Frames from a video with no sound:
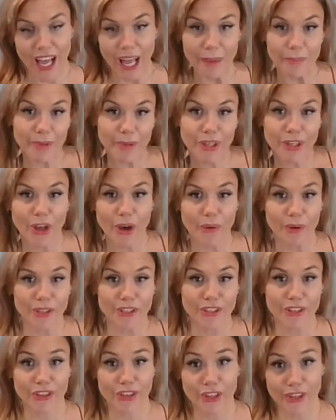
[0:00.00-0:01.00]
I'm going to go
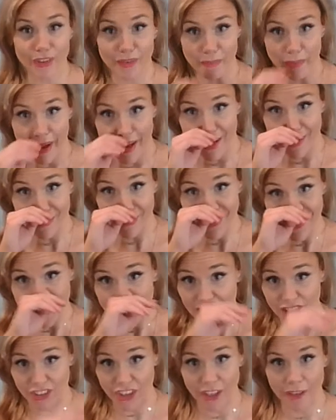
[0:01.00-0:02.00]
into the good and bads of
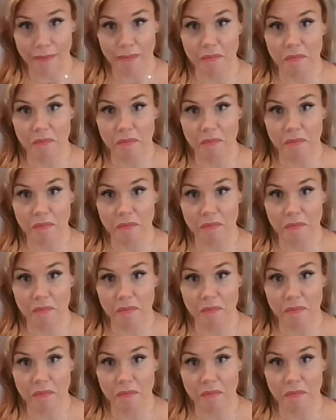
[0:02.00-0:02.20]
teaching.